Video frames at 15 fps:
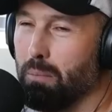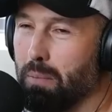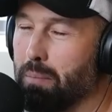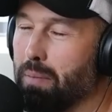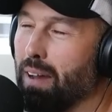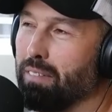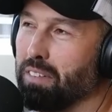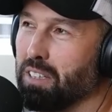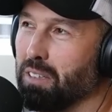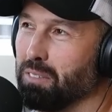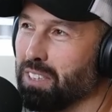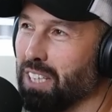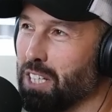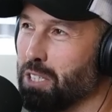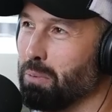remember having a
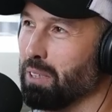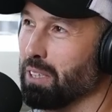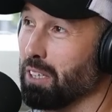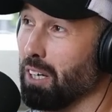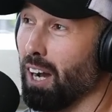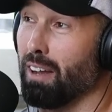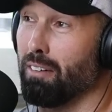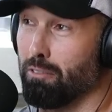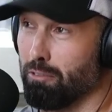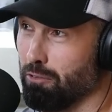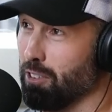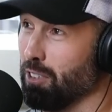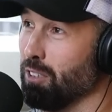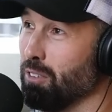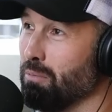conversation with a guy,
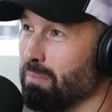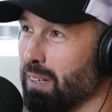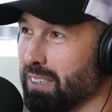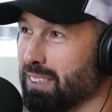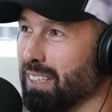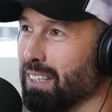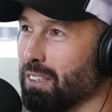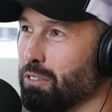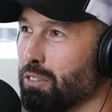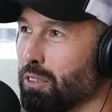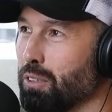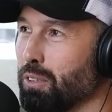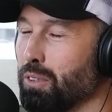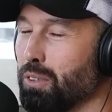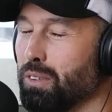real muscular
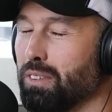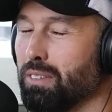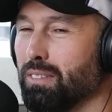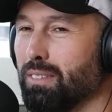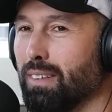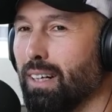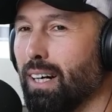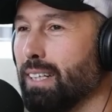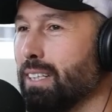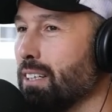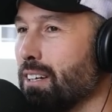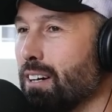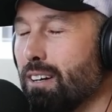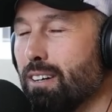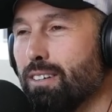dude. I don't
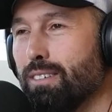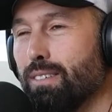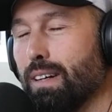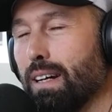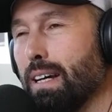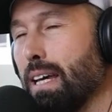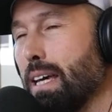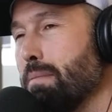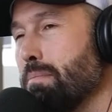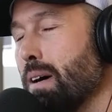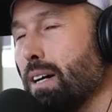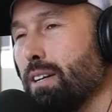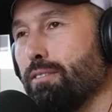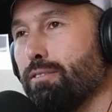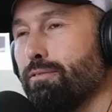know, he
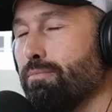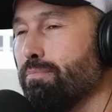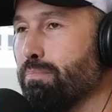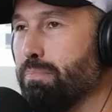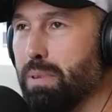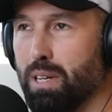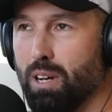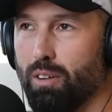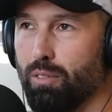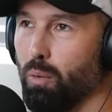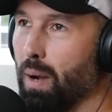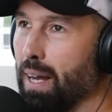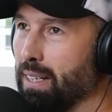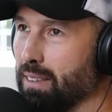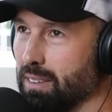might have been
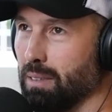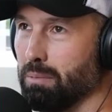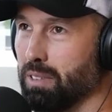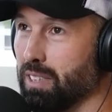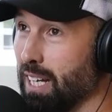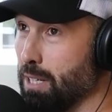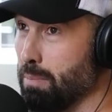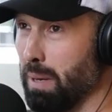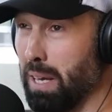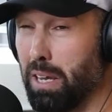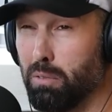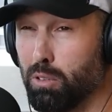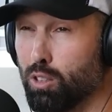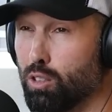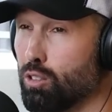overweight at some stage, but he
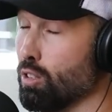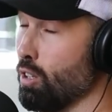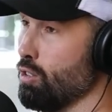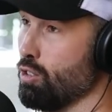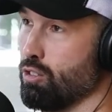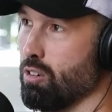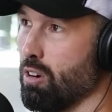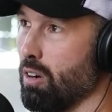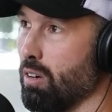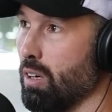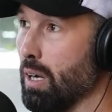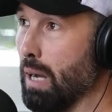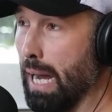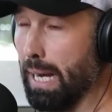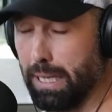was so strong
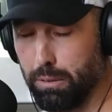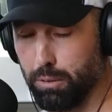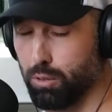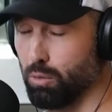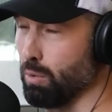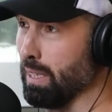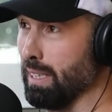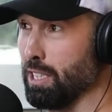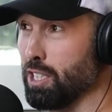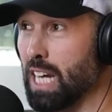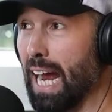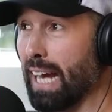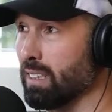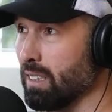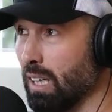and he was really
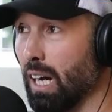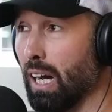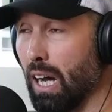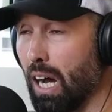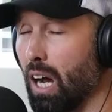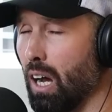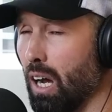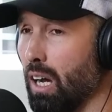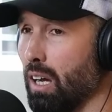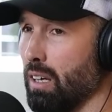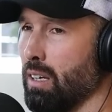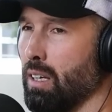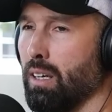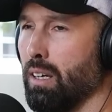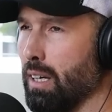jacked.
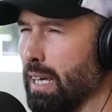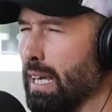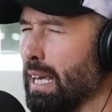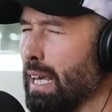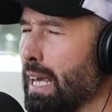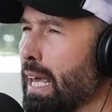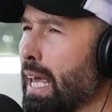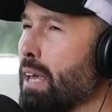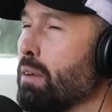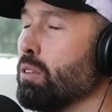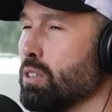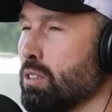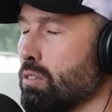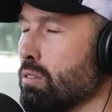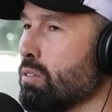He
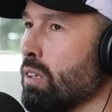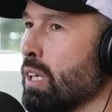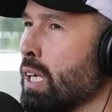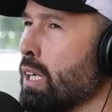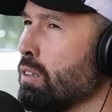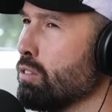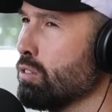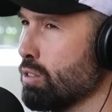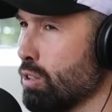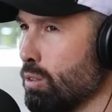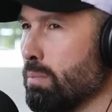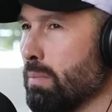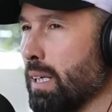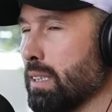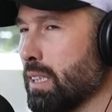was too
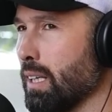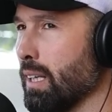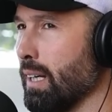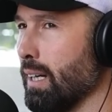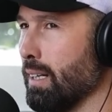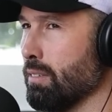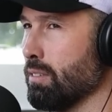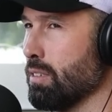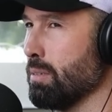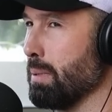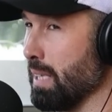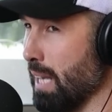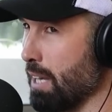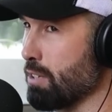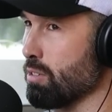muscular to be
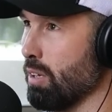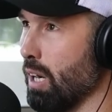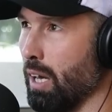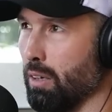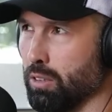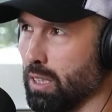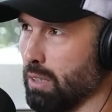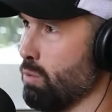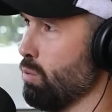natural. I was like,